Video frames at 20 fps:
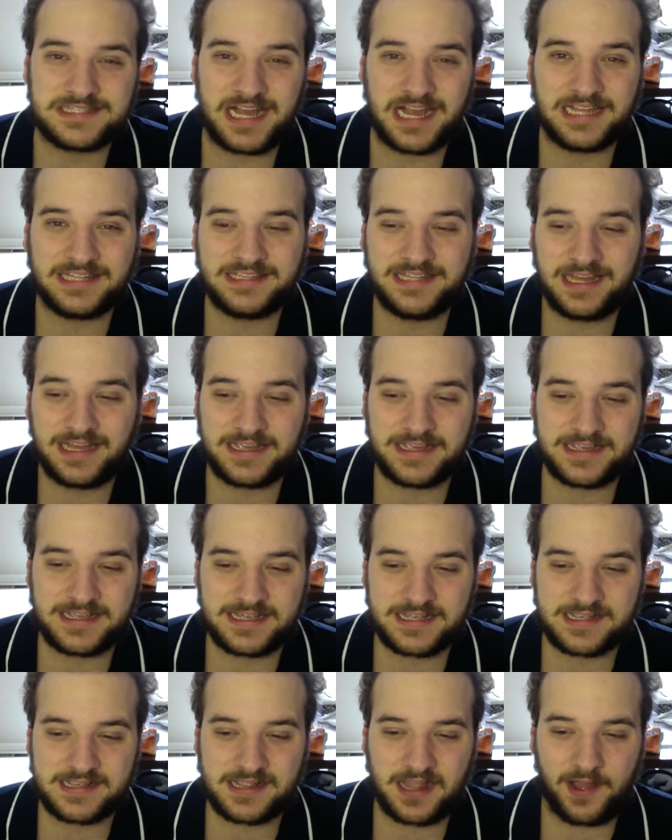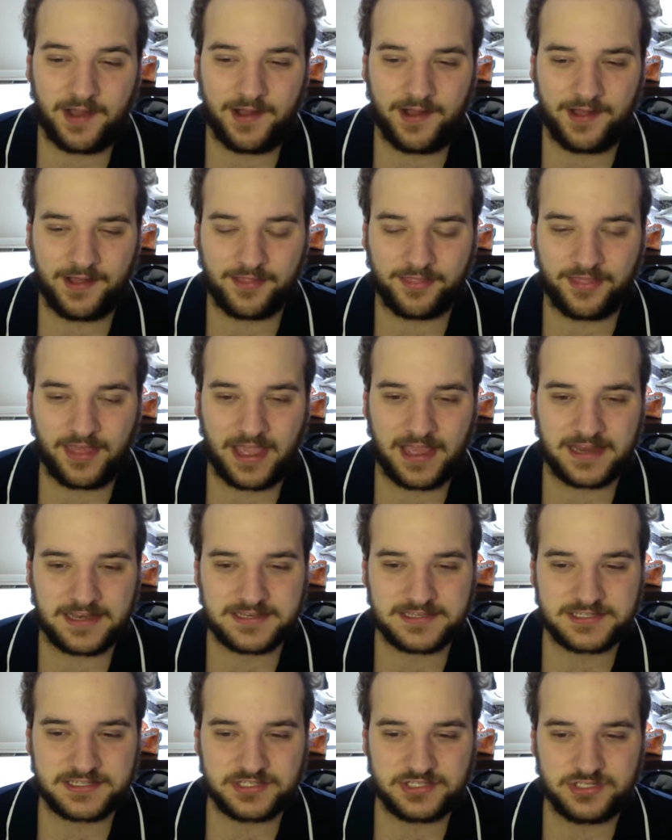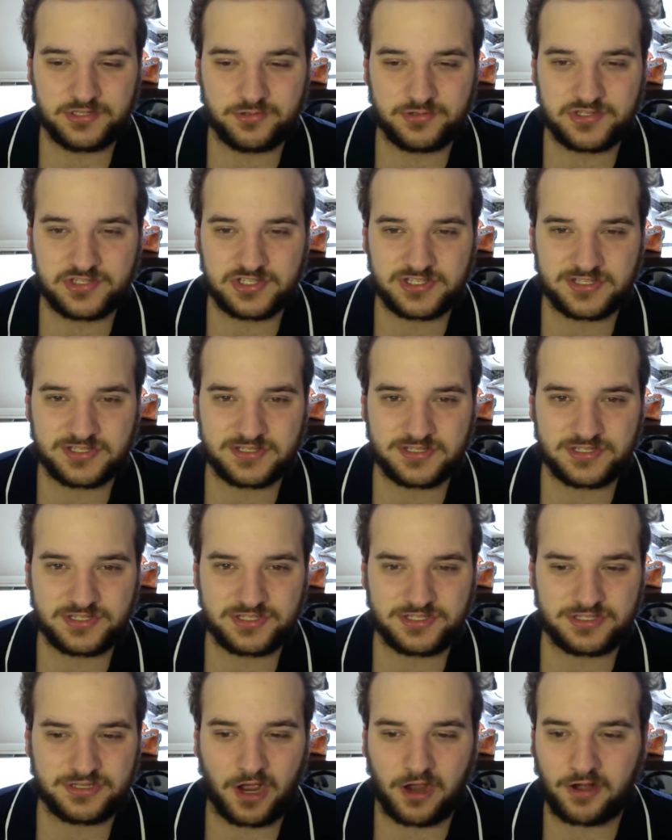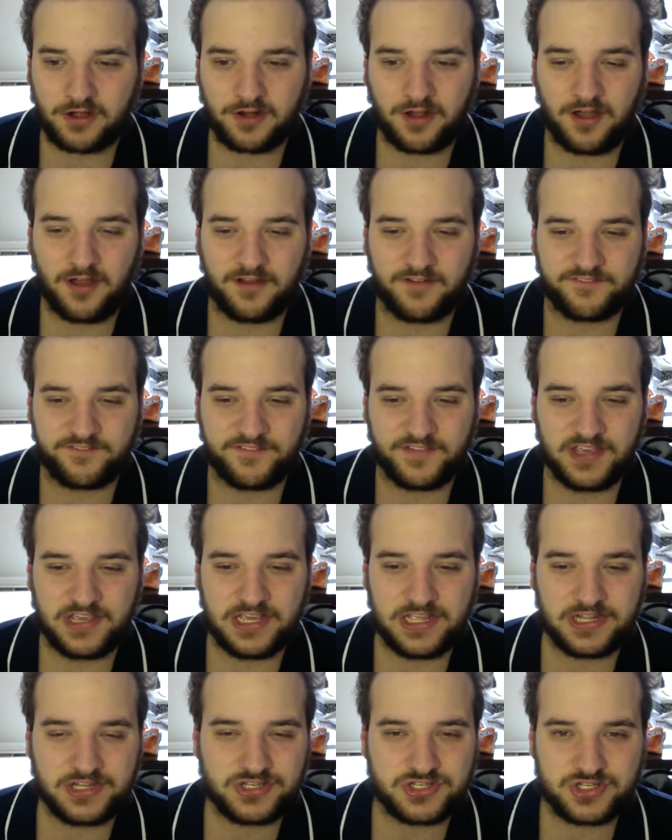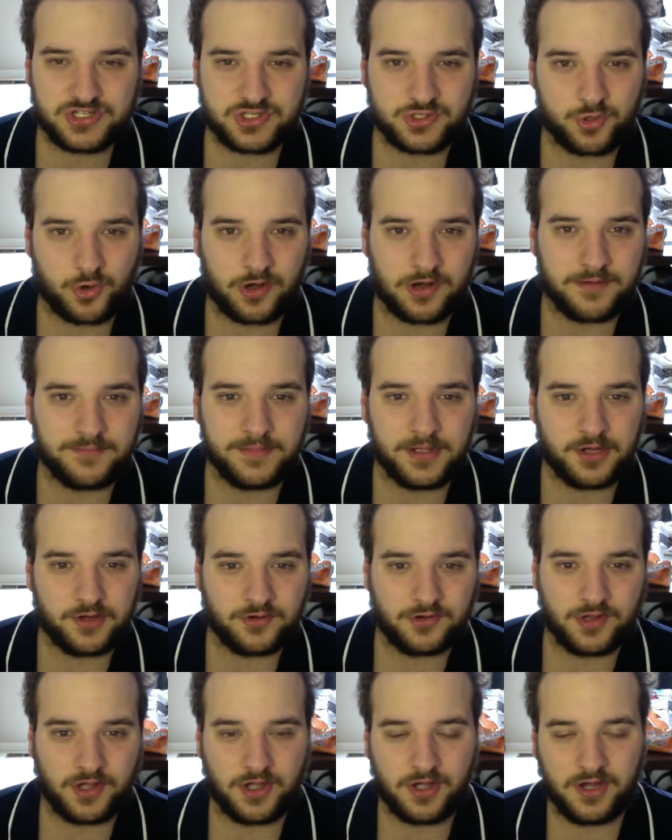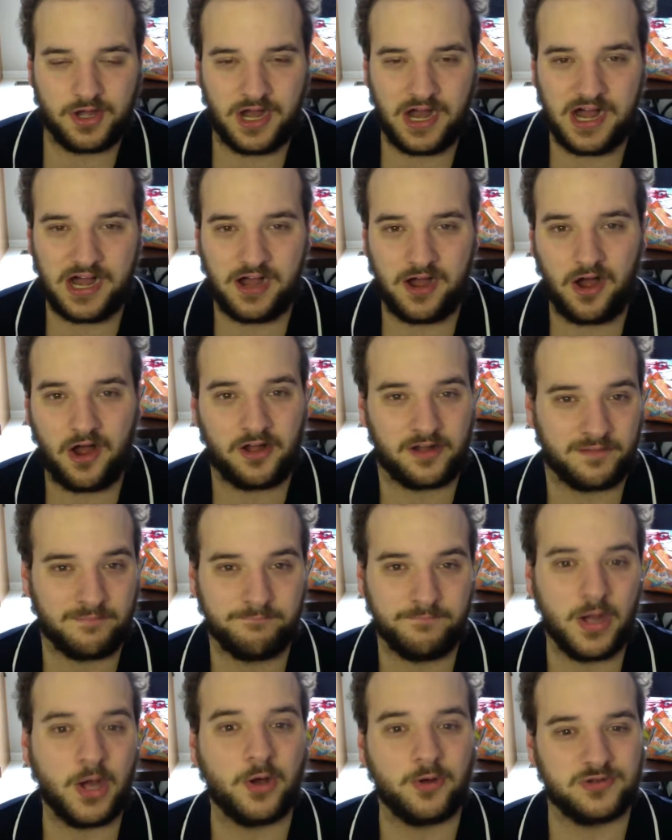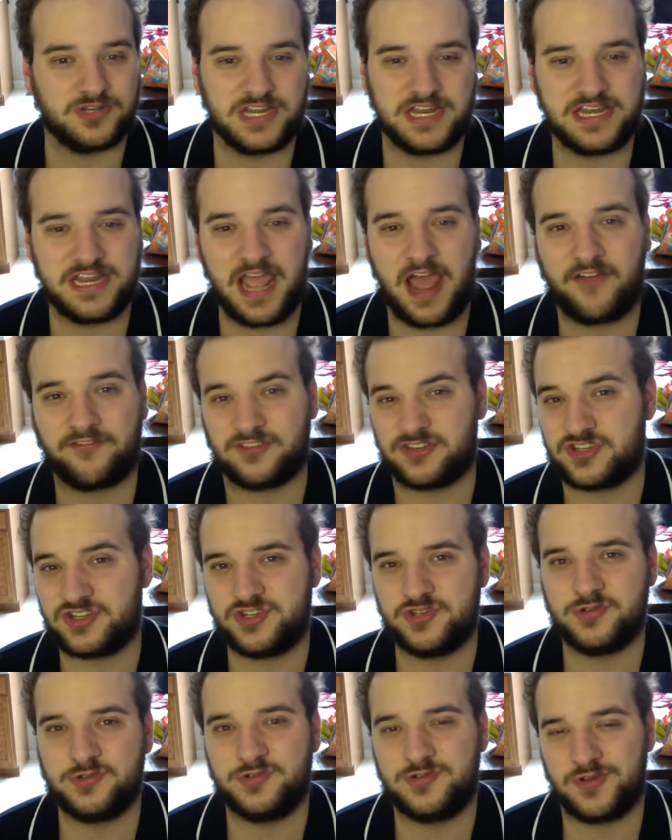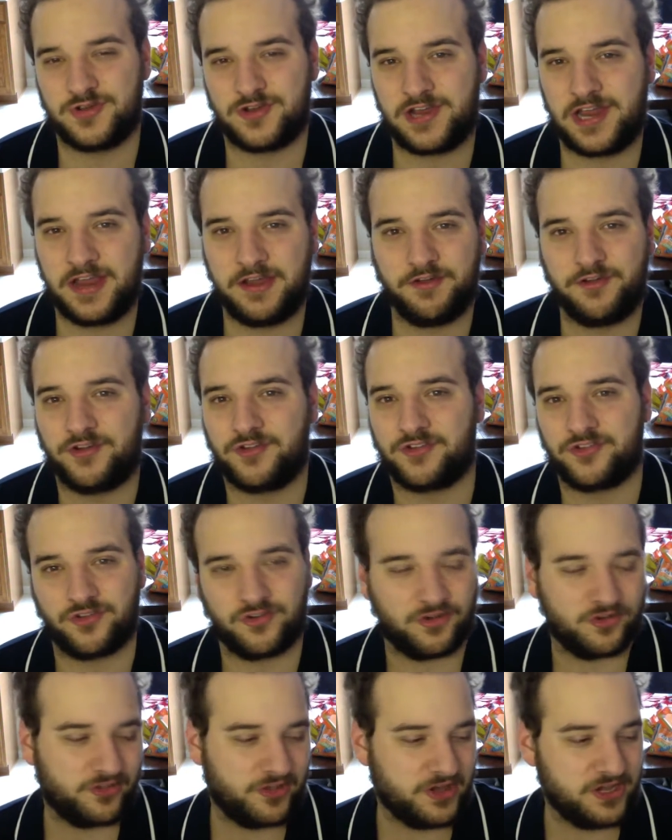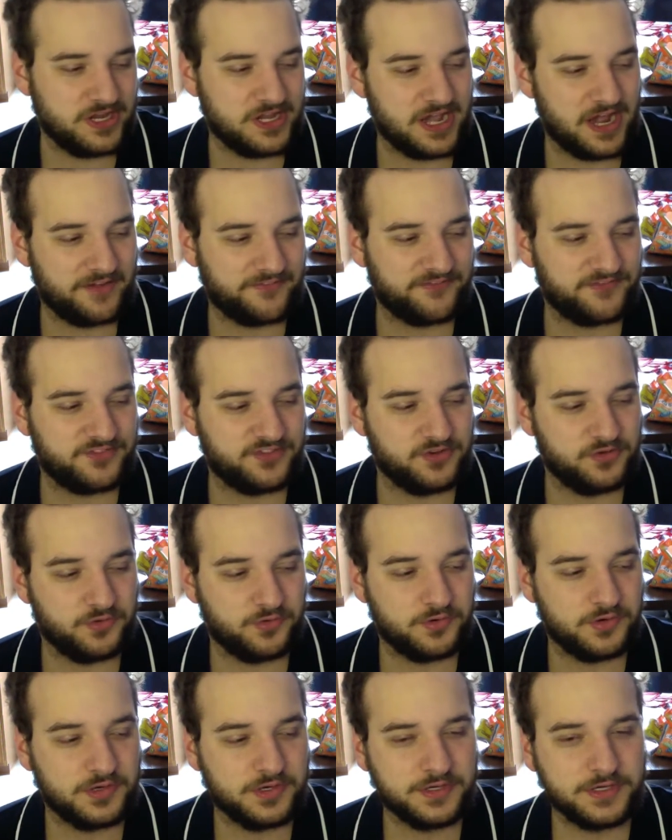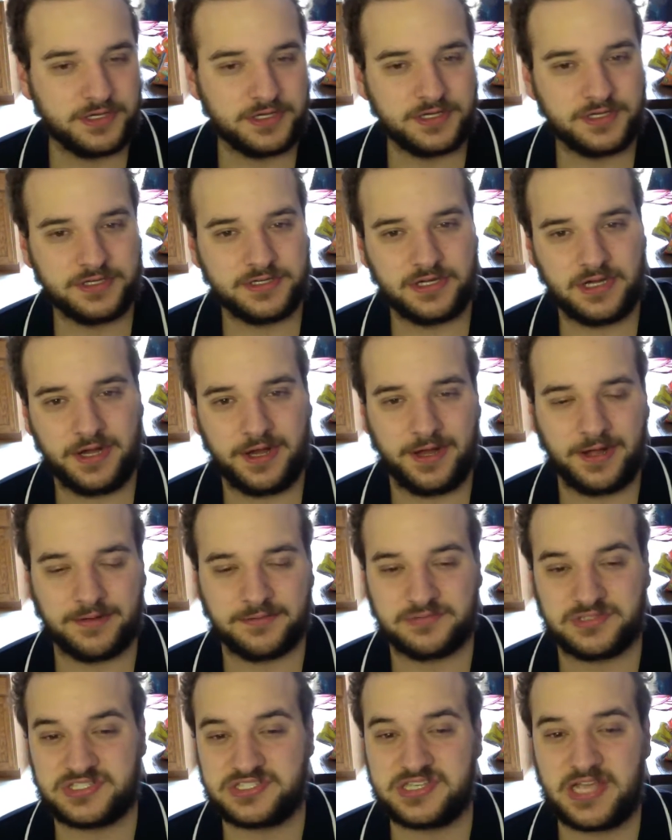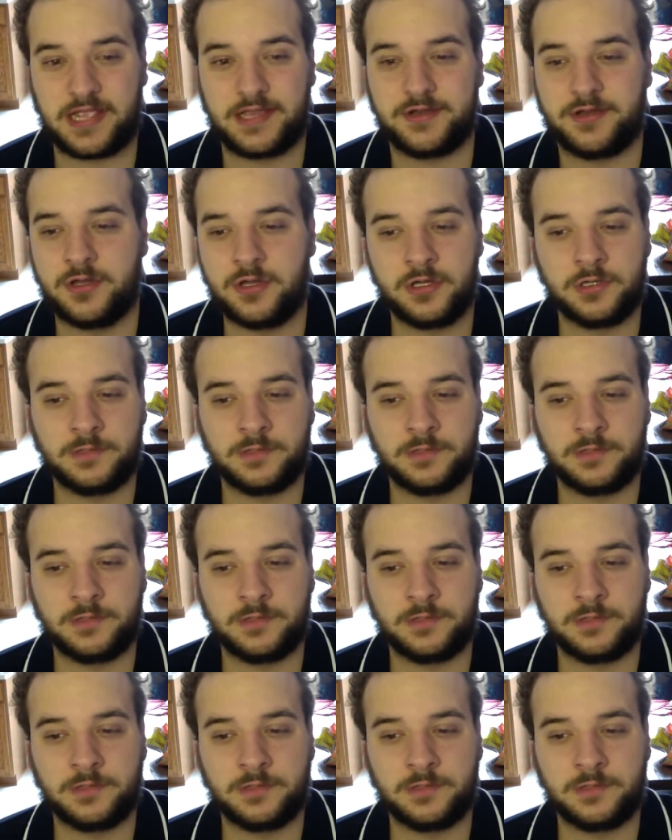I like uh, that you start off each story mode uh, on a boat, and you have to choose your character, and then you have to uh, decide